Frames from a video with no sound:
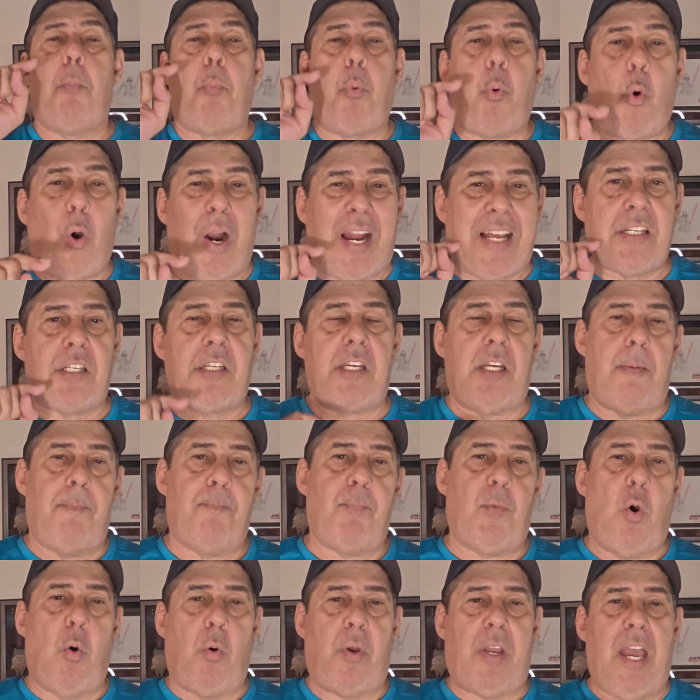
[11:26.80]
Press it,
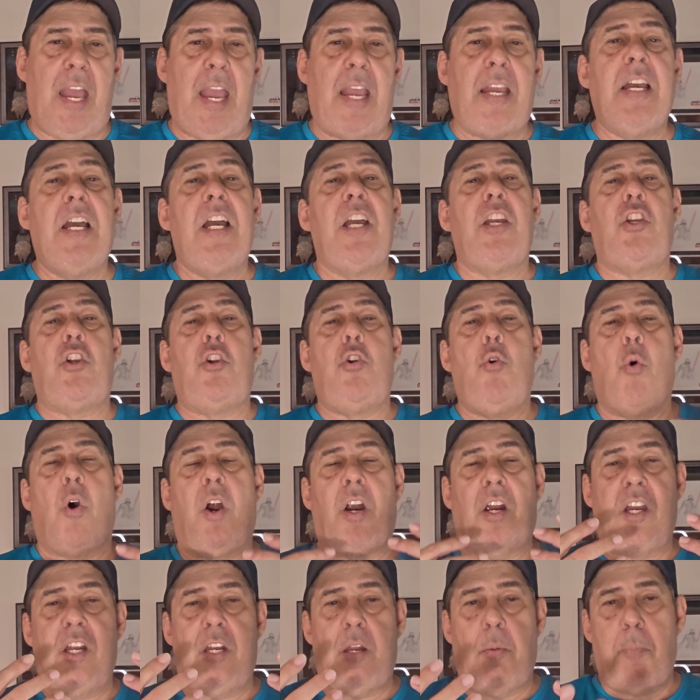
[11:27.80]
okay? You
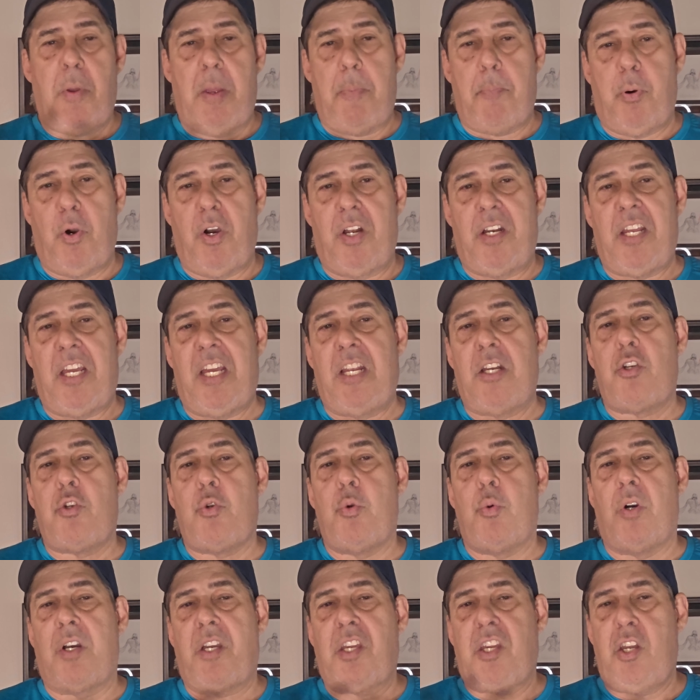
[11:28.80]
are going to be put
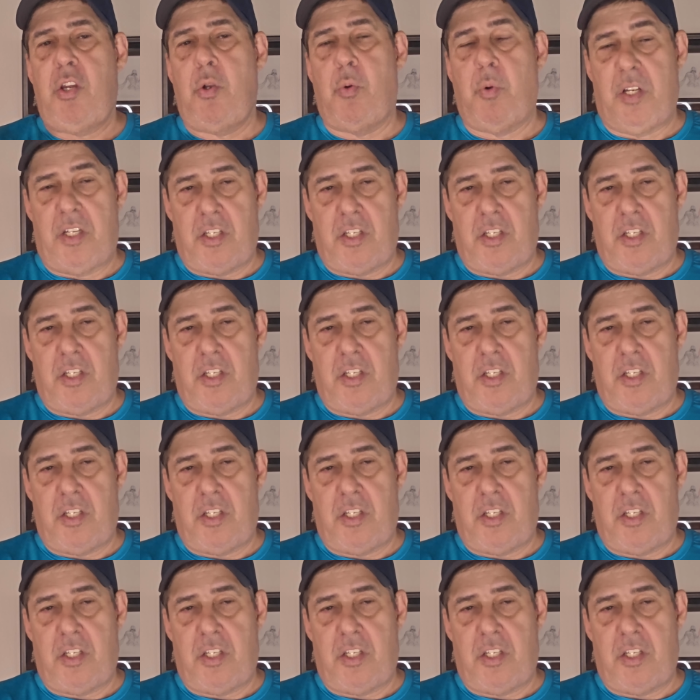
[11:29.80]
into a queue.